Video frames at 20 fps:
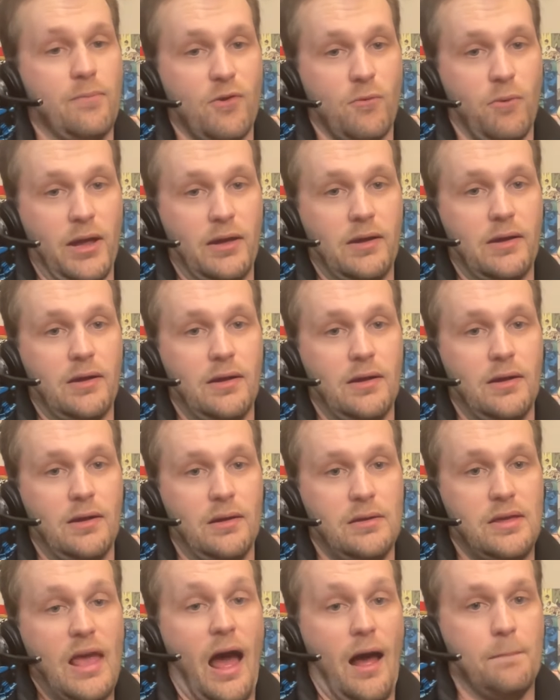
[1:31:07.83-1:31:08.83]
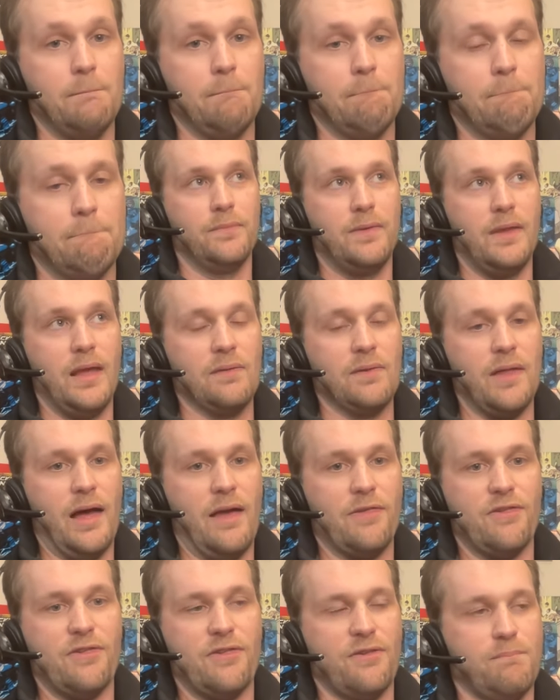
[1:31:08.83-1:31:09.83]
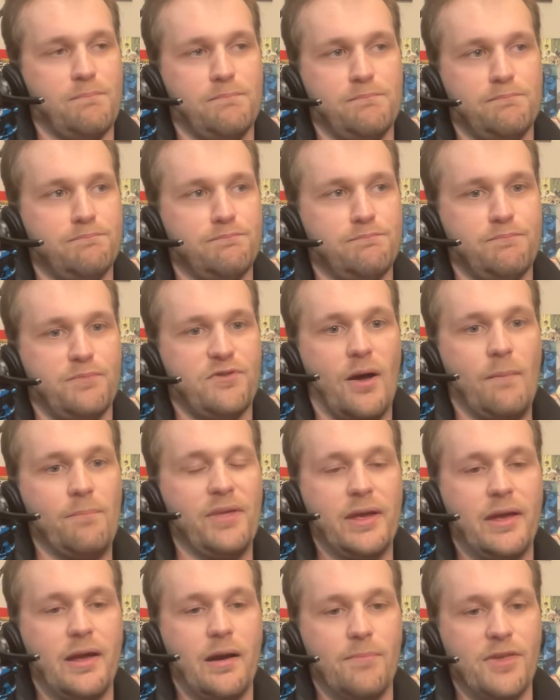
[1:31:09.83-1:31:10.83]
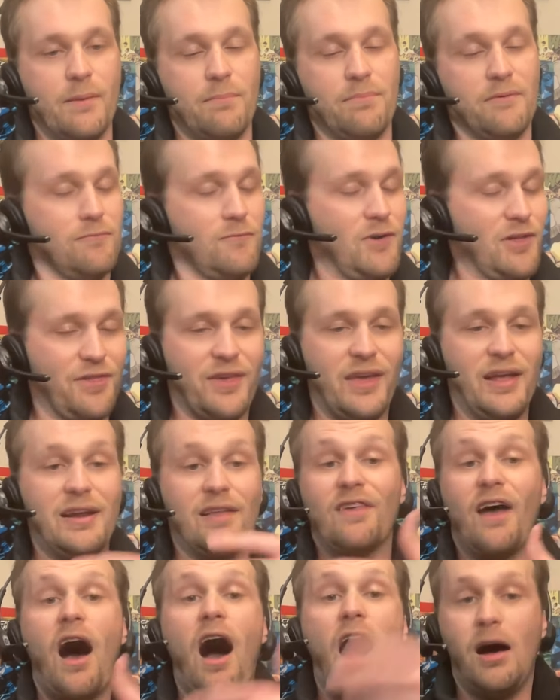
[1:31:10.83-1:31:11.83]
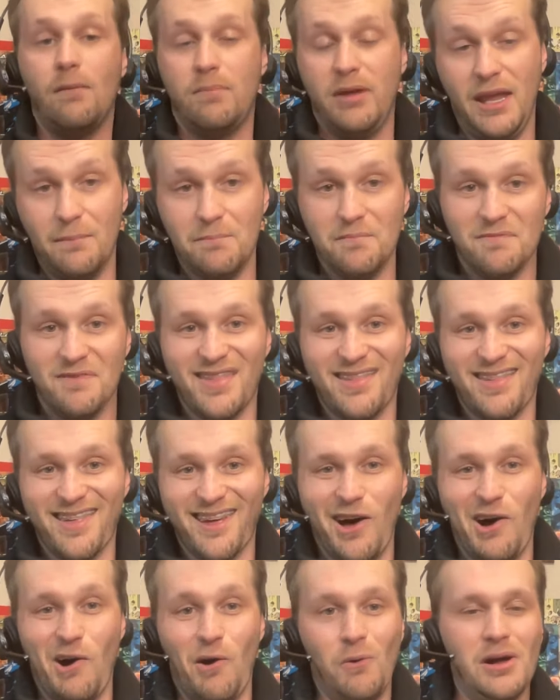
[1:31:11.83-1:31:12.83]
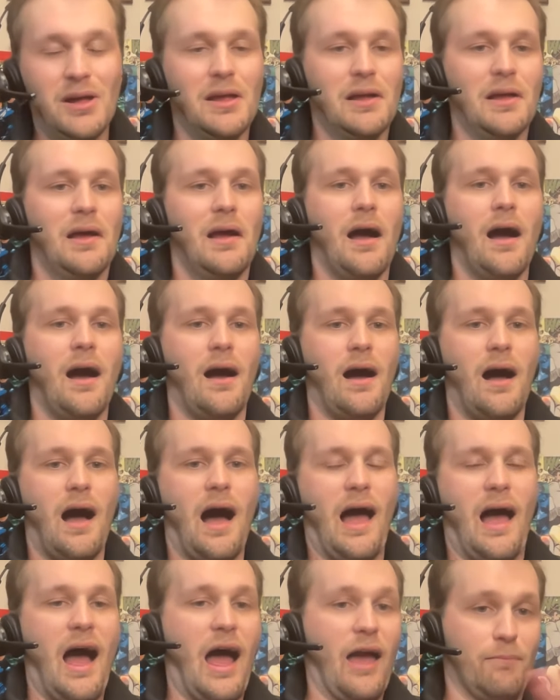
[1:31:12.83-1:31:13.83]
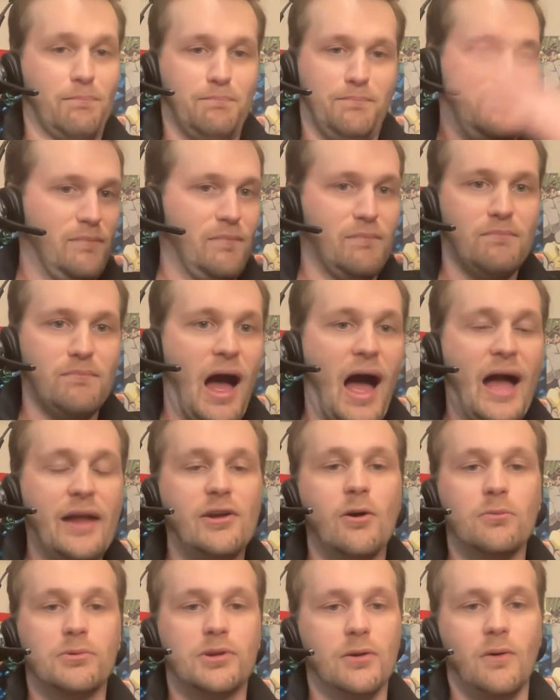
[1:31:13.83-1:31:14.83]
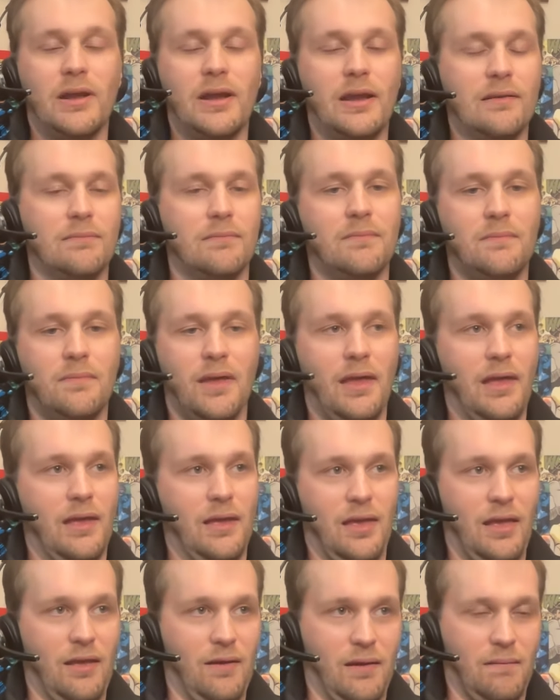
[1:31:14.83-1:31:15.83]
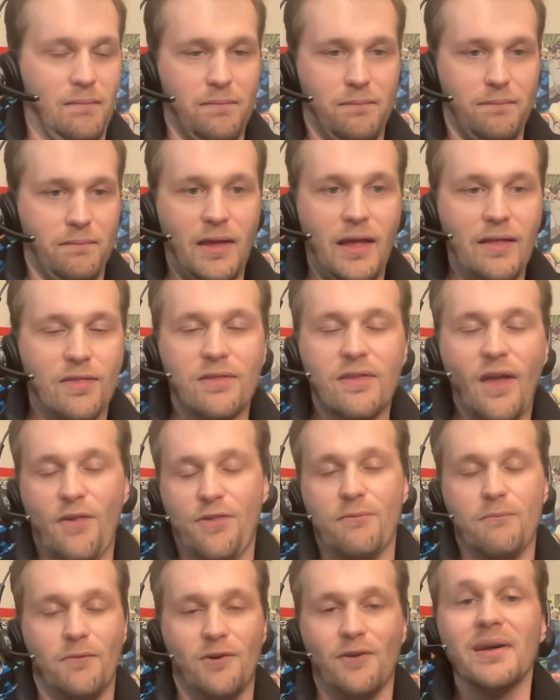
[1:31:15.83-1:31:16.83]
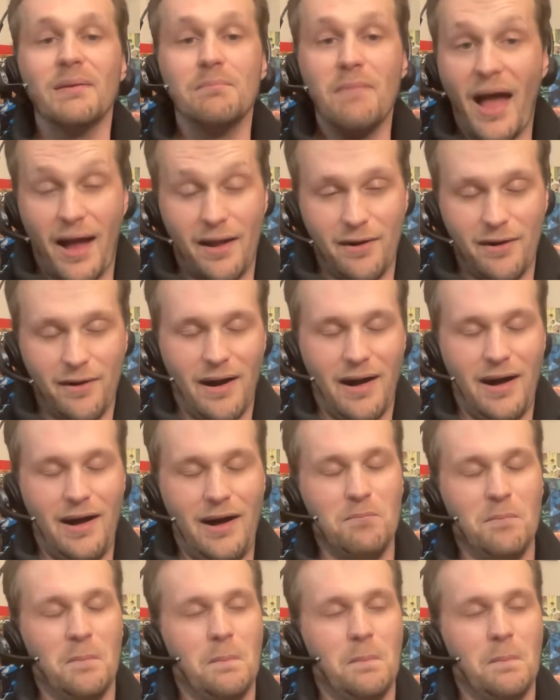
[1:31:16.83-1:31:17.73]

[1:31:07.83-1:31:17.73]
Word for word: a week. Gotcha, gotcha. Yeah. yeah. Unless something comes up. Once again, it's a hobby. Right. So yeah. I, yeah. I I don't do it. It it it, it doesn't really matter. Um, sure.